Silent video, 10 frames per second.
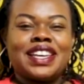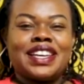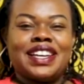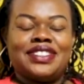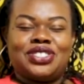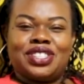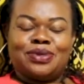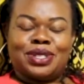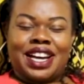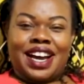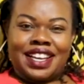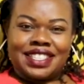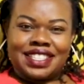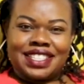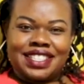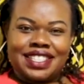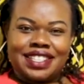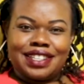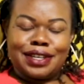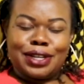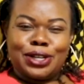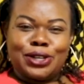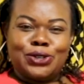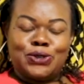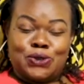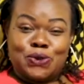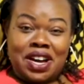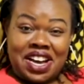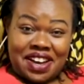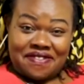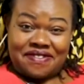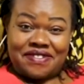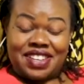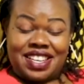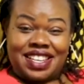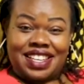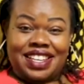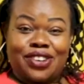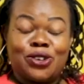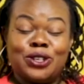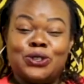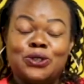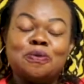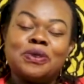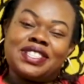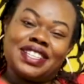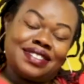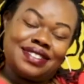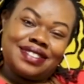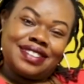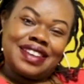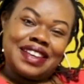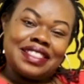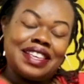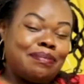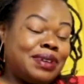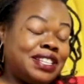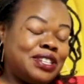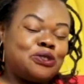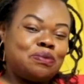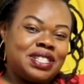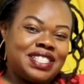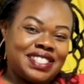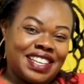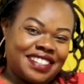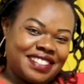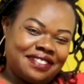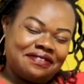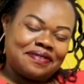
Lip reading: And she would ask, Do you have or do you possess the ability to be decisive?